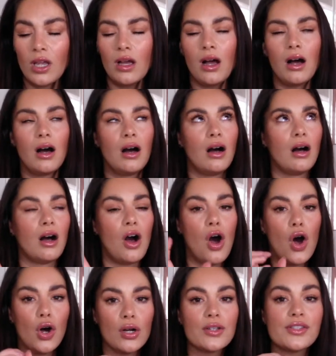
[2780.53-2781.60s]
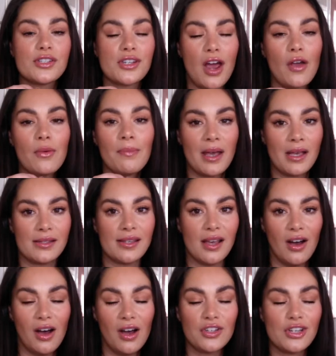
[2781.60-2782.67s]
A hot stone
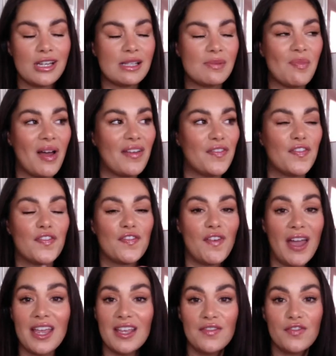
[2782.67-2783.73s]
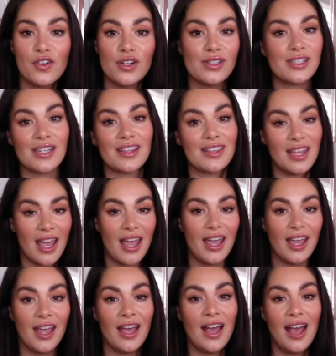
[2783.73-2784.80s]
massage is my favourite
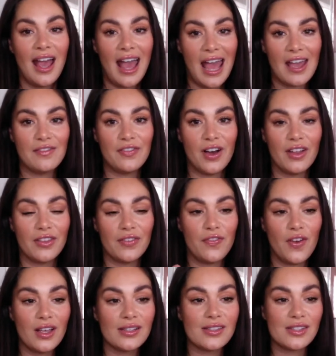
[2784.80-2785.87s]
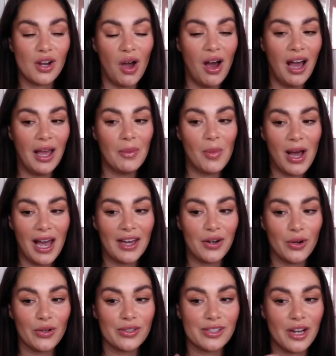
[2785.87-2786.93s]
thing ever. The first time I had a
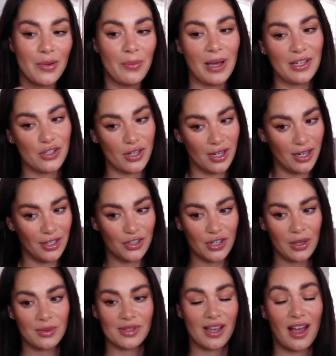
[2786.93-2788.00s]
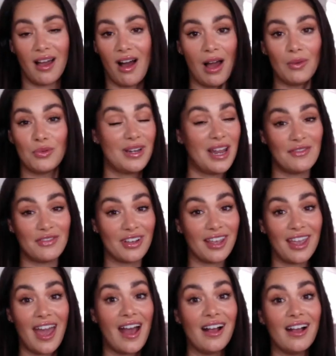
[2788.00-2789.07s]
hot stone massage, I was like, I will never
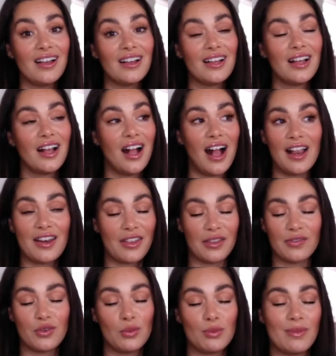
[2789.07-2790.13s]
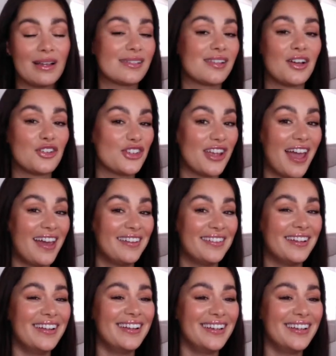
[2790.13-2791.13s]
get another form of massage again.